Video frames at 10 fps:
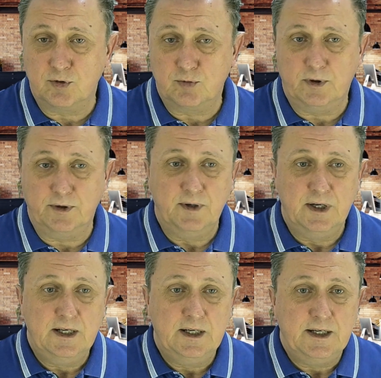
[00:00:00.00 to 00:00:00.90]
one.
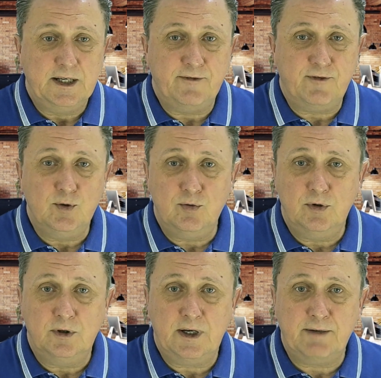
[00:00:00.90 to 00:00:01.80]
If you
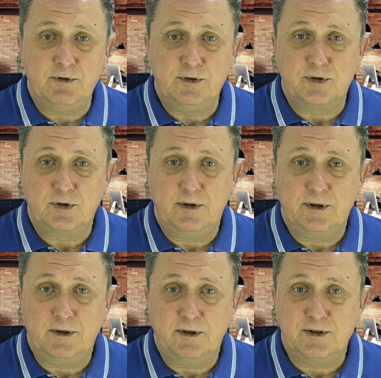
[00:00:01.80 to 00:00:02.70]
haven't
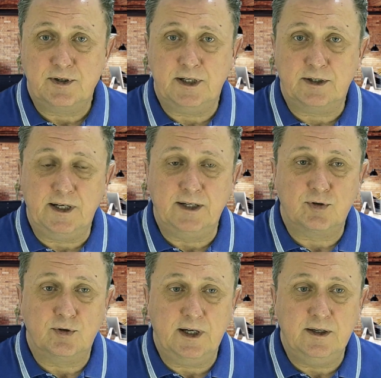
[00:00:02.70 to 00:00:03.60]
yet
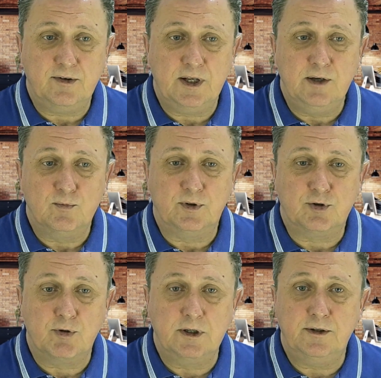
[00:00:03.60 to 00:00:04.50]
entered anything with
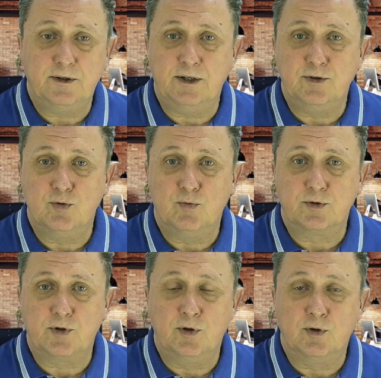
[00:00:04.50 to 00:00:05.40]
Trillant and you want
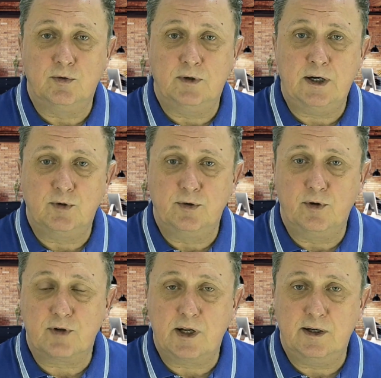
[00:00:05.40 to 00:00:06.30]
to know how on
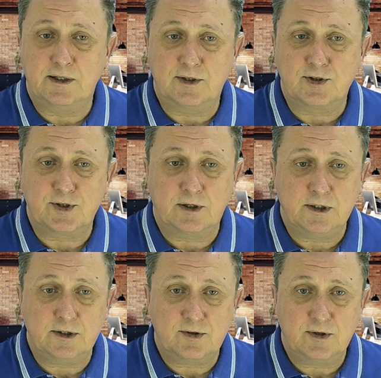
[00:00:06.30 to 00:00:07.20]
earth can I get
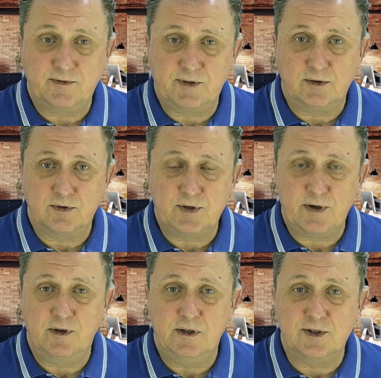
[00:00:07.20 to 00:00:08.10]
started, there's
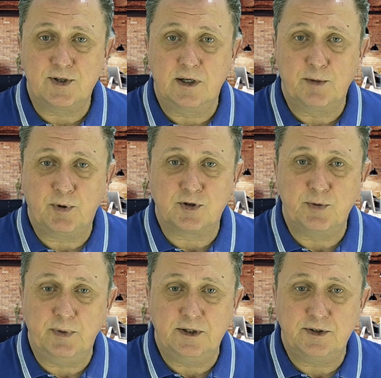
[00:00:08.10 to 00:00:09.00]
definitely still a
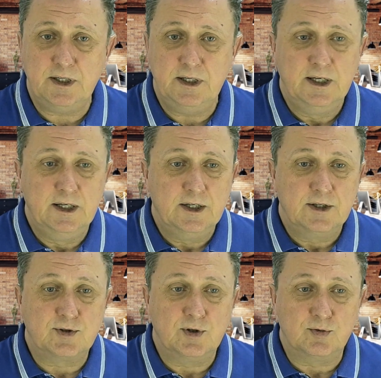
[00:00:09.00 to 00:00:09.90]
possibility
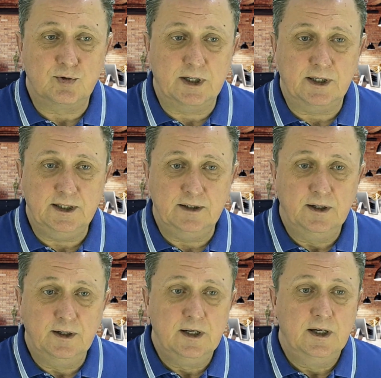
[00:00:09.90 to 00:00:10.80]
so to get in,
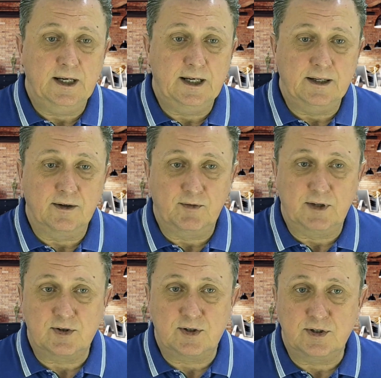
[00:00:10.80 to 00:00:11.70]
and
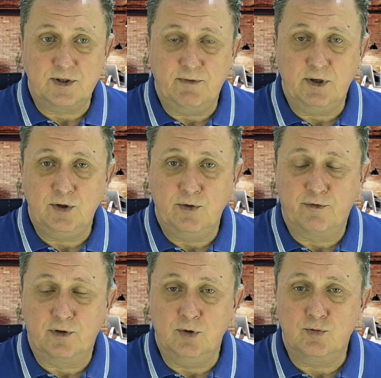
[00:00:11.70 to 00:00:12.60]
this is the video
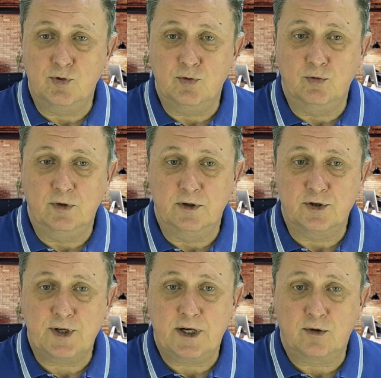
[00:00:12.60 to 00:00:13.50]
for you to
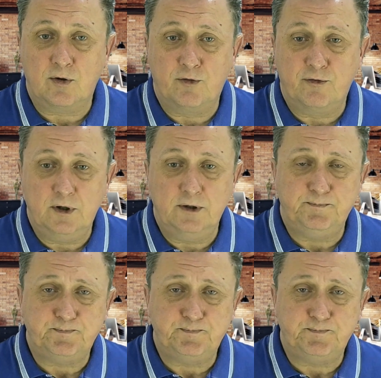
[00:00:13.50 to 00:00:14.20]
start off on.